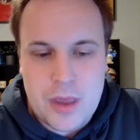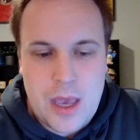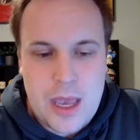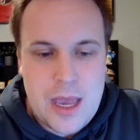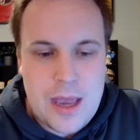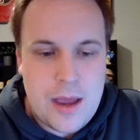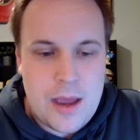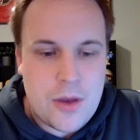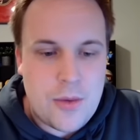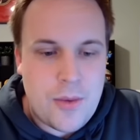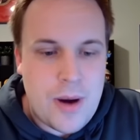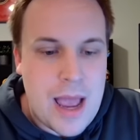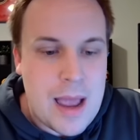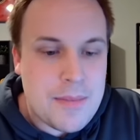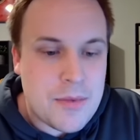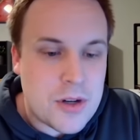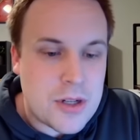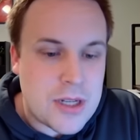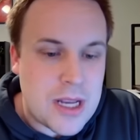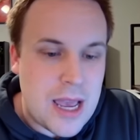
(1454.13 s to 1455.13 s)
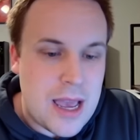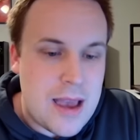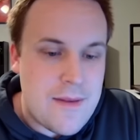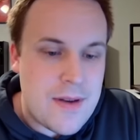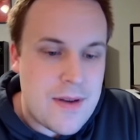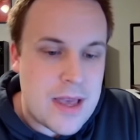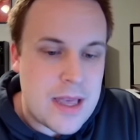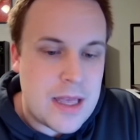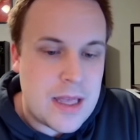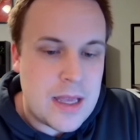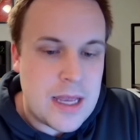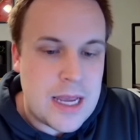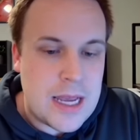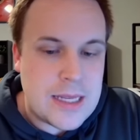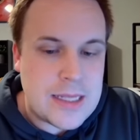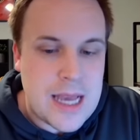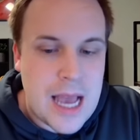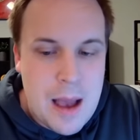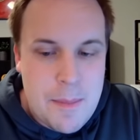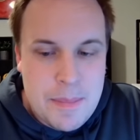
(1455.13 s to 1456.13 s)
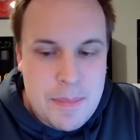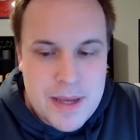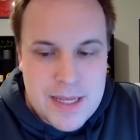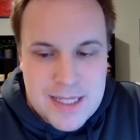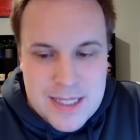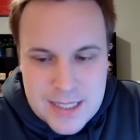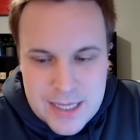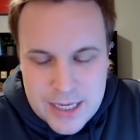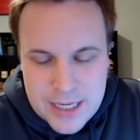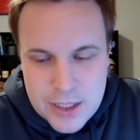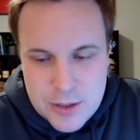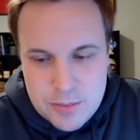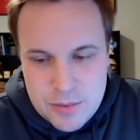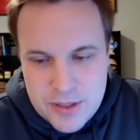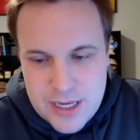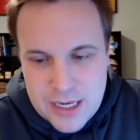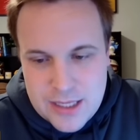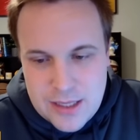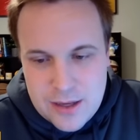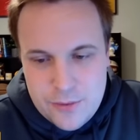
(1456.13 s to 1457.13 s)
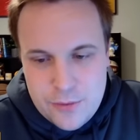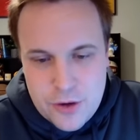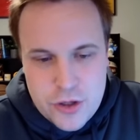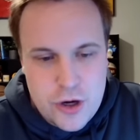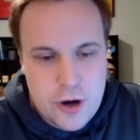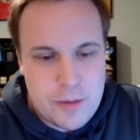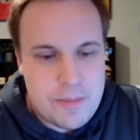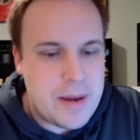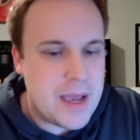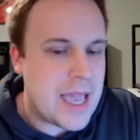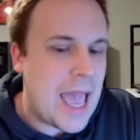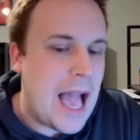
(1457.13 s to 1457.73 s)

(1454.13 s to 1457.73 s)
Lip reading: The Raptors have a top six protected first-round pick